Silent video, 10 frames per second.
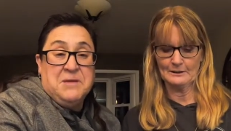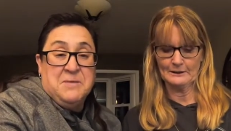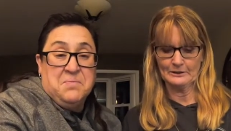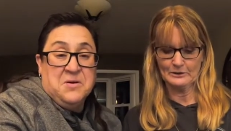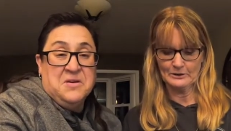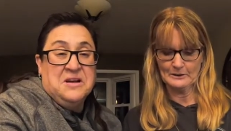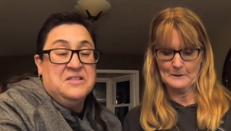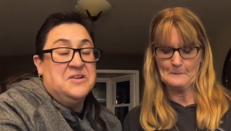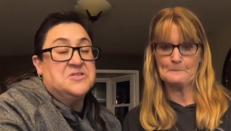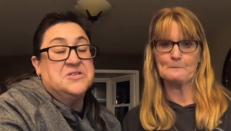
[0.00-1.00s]
Speaker 1: people and
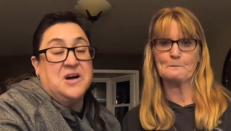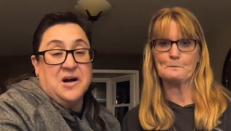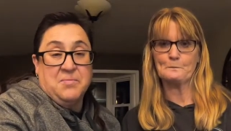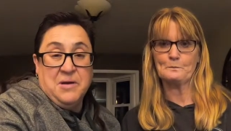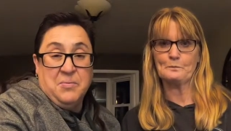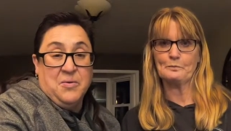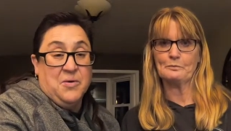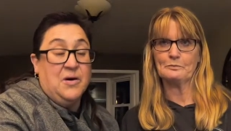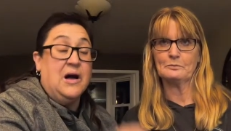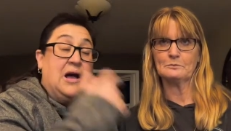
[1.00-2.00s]
there's dog
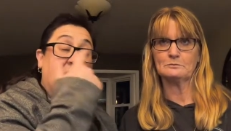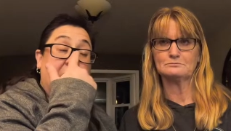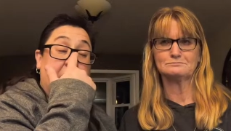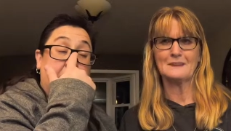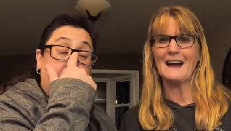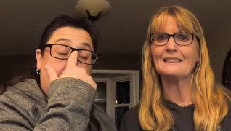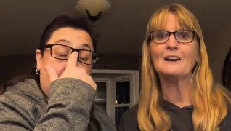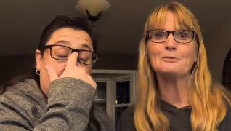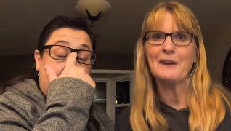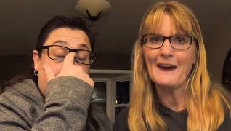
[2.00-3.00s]
people. I am not, I
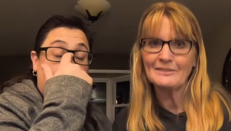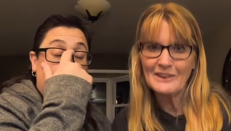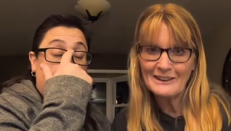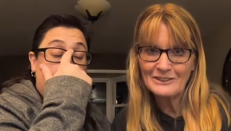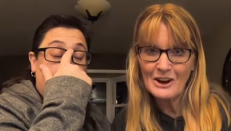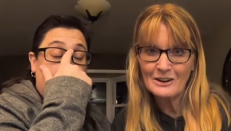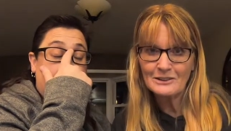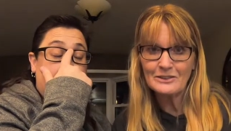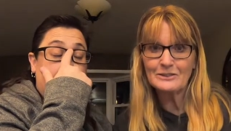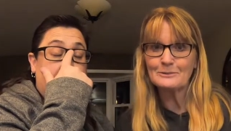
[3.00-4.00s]
love
Speaker 2: cats and
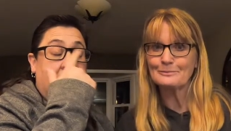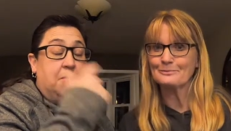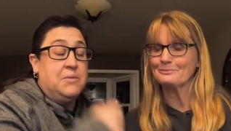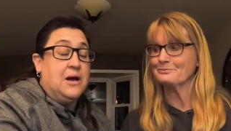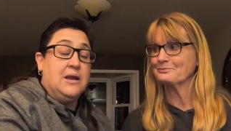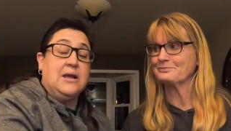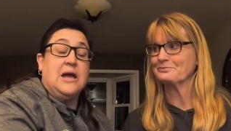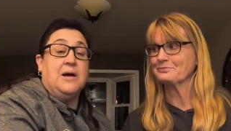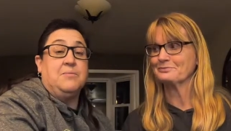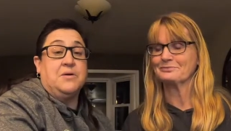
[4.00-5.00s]
dogs.
Speaker 1: I'm not a
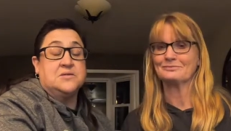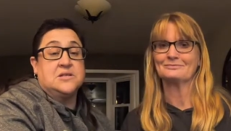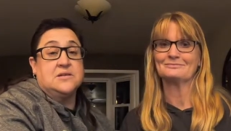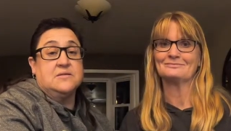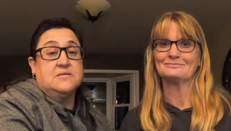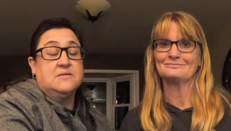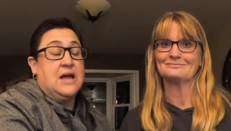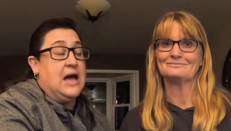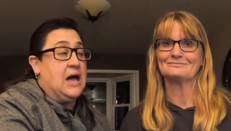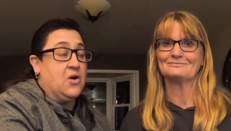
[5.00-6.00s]
cat person
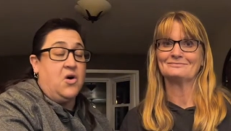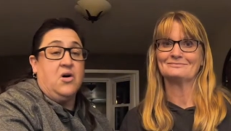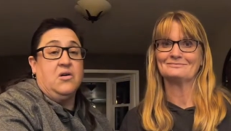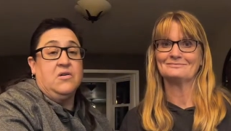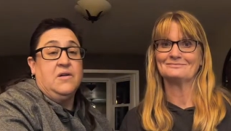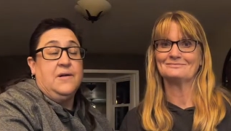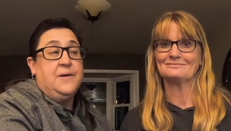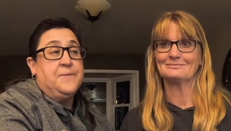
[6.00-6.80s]
at all.